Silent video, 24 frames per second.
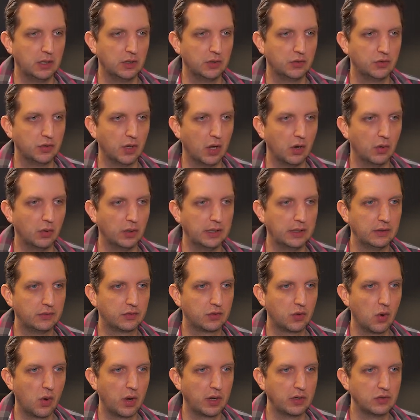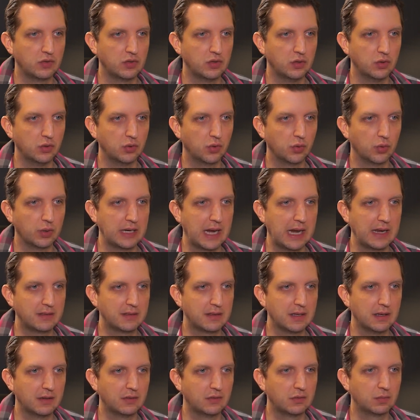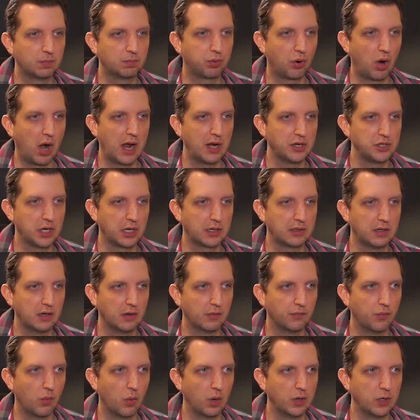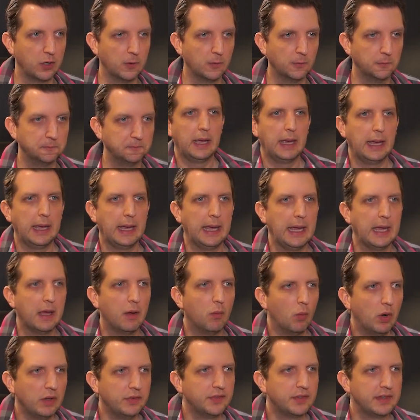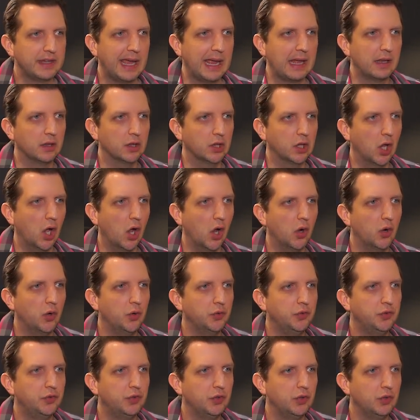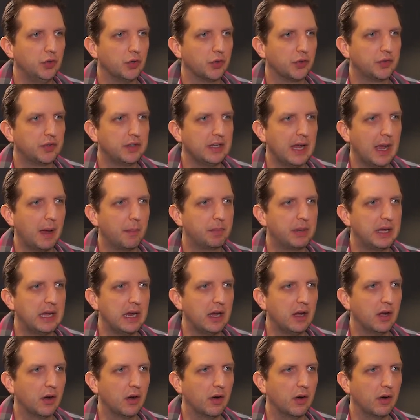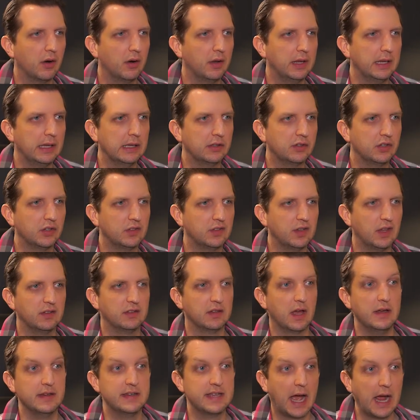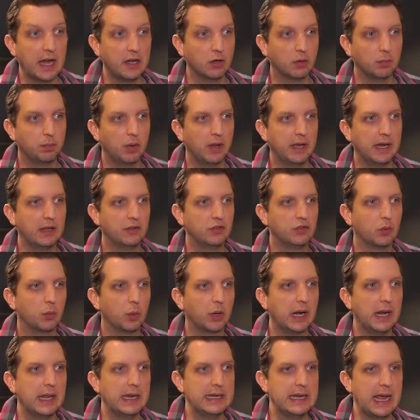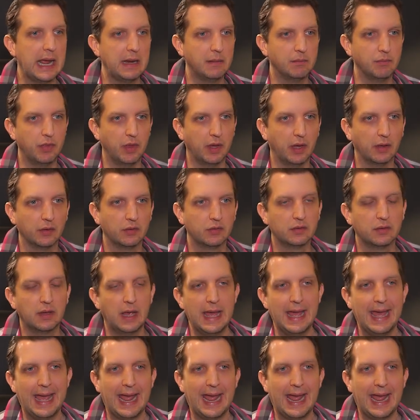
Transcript: So it's going to create this project here for you. And once that loads, you'll see up here, it just says Untitled Plan. So we're going to name this.